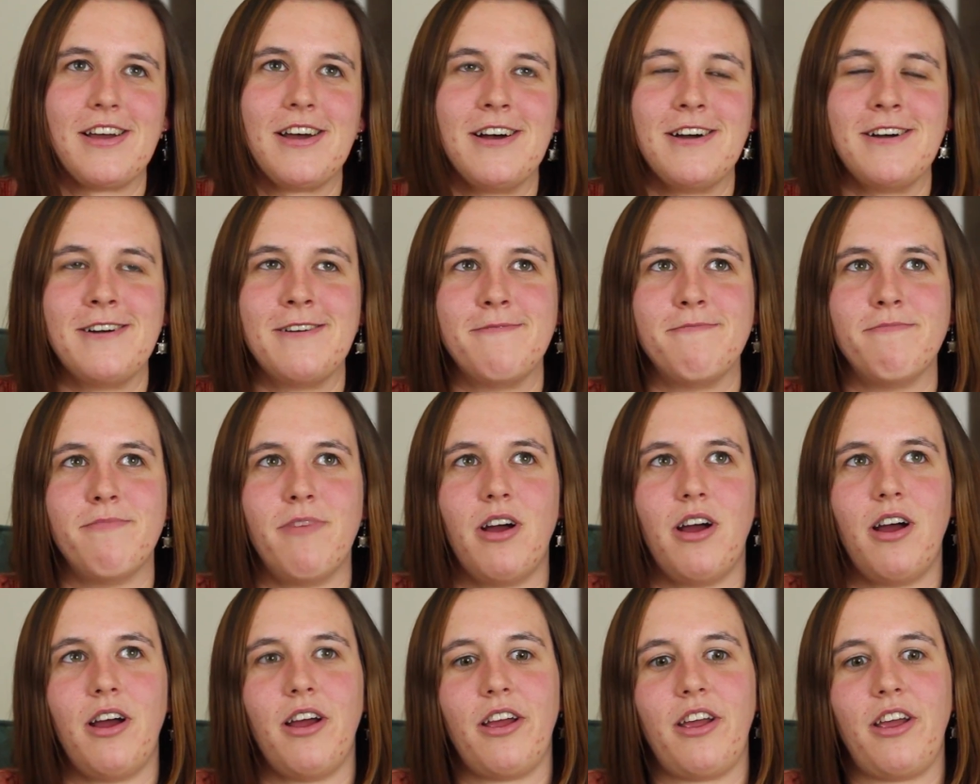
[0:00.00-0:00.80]
Um,
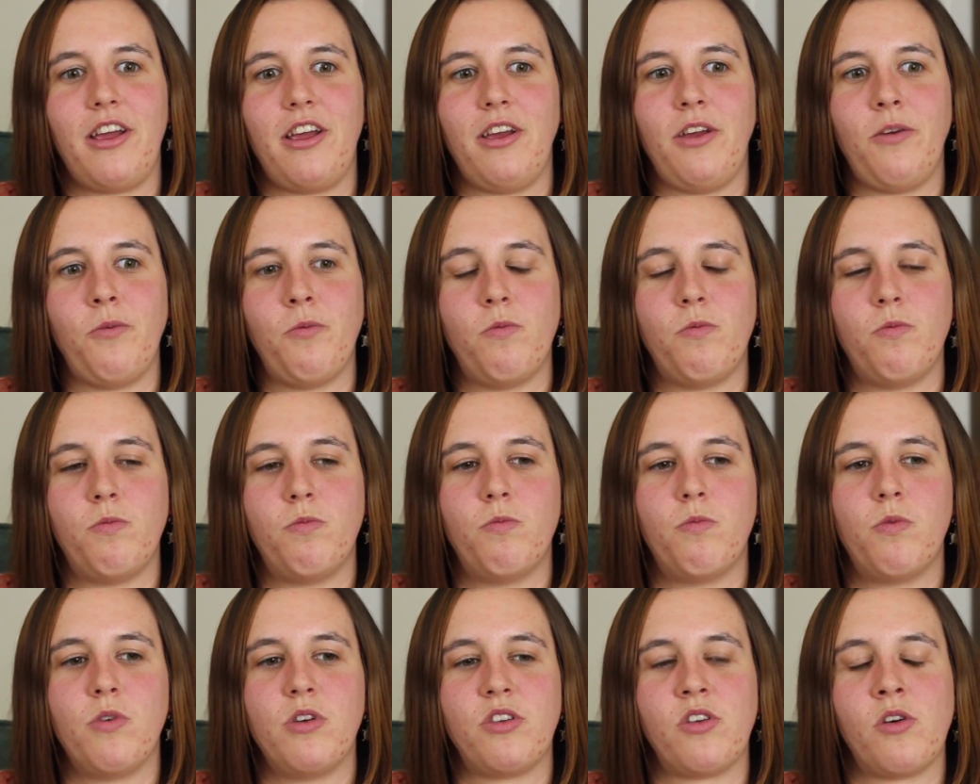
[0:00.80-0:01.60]
I
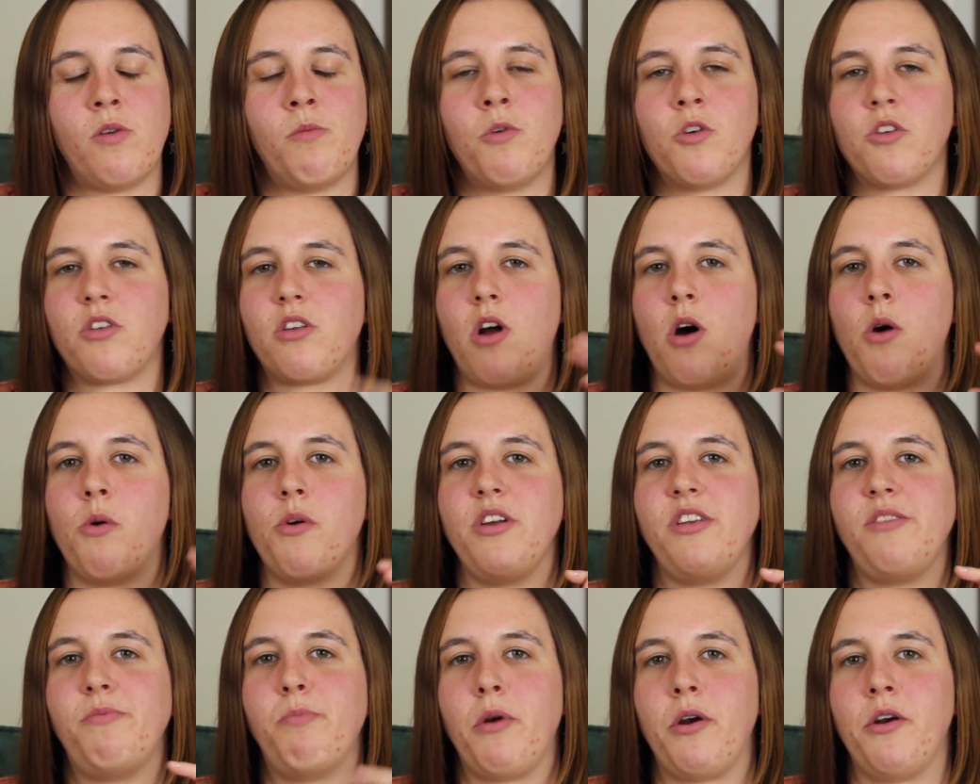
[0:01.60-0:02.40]
was almost
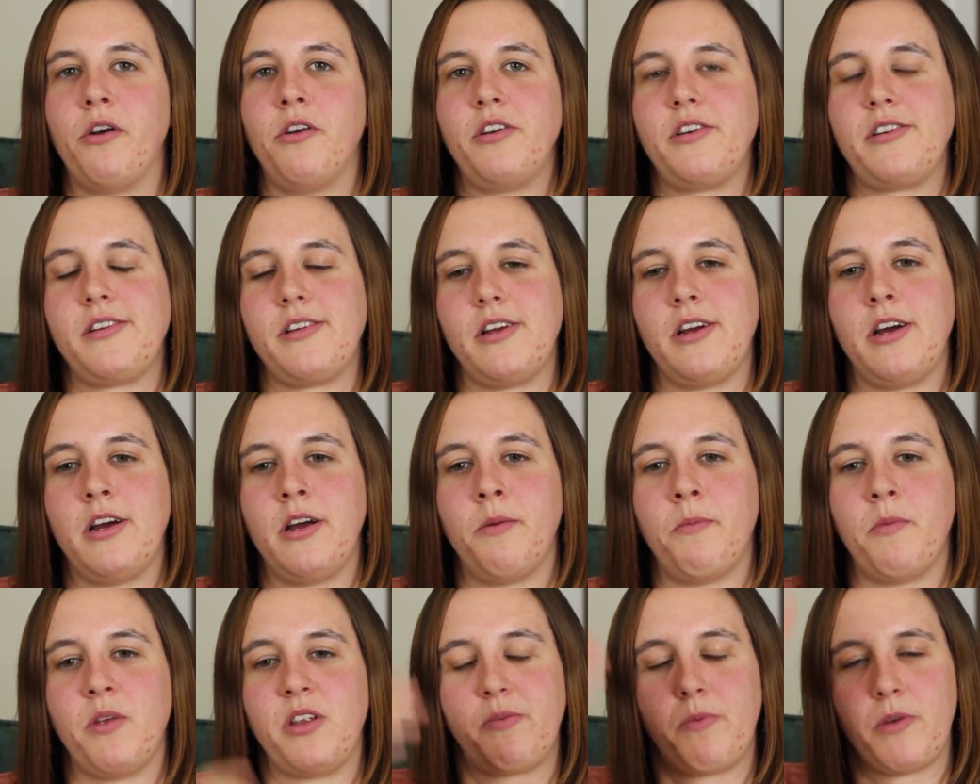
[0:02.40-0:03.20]
always burnt,
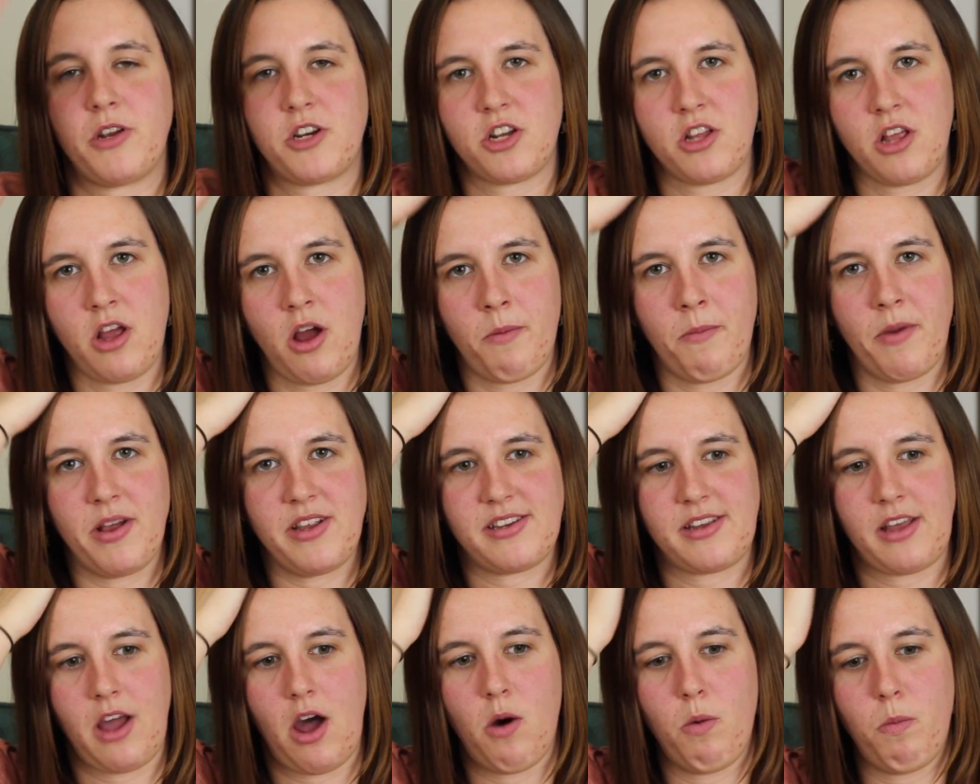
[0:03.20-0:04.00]
um, especially on my
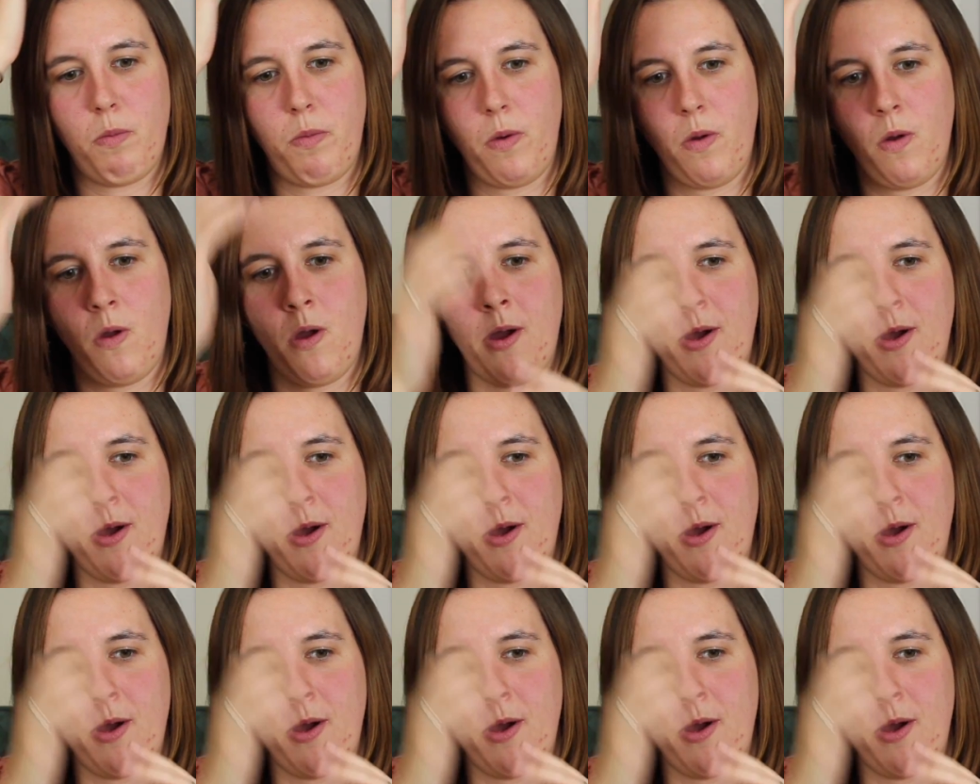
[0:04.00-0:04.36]
scalp.